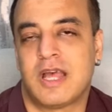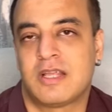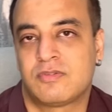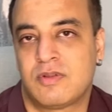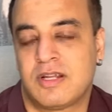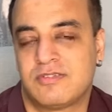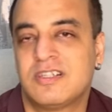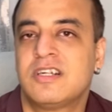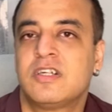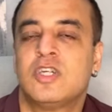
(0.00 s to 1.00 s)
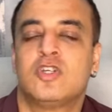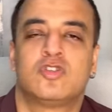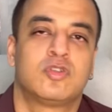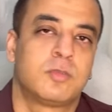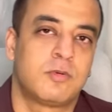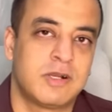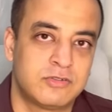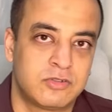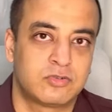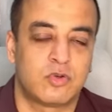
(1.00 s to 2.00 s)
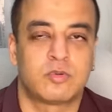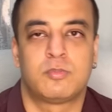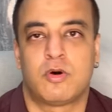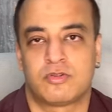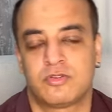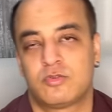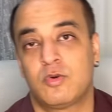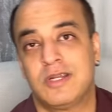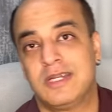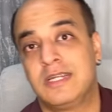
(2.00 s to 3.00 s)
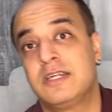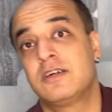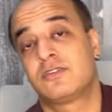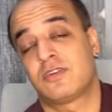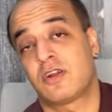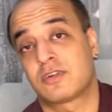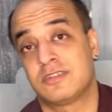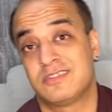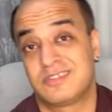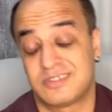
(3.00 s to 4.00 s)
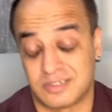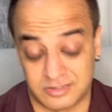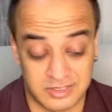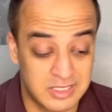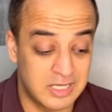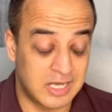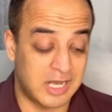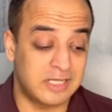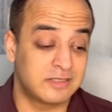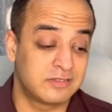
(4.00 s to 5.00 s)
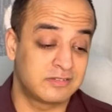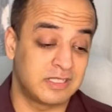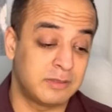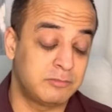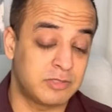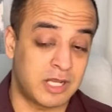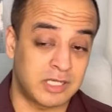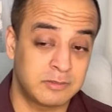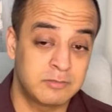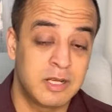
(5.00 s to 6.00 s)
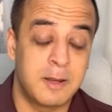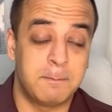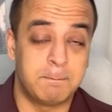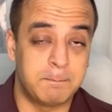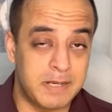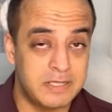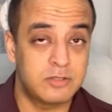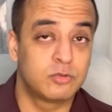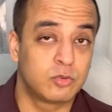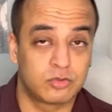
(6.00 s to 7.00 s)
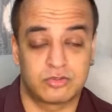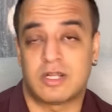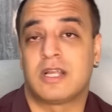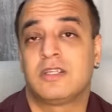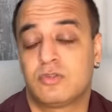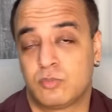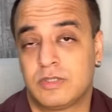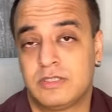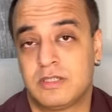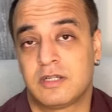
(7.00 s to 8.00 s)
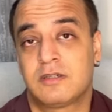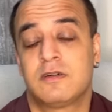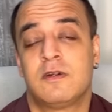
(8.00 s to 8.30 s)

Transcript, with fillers: as far as their supervisors or bosses or leaders are concerned and at the same time mend those ties with their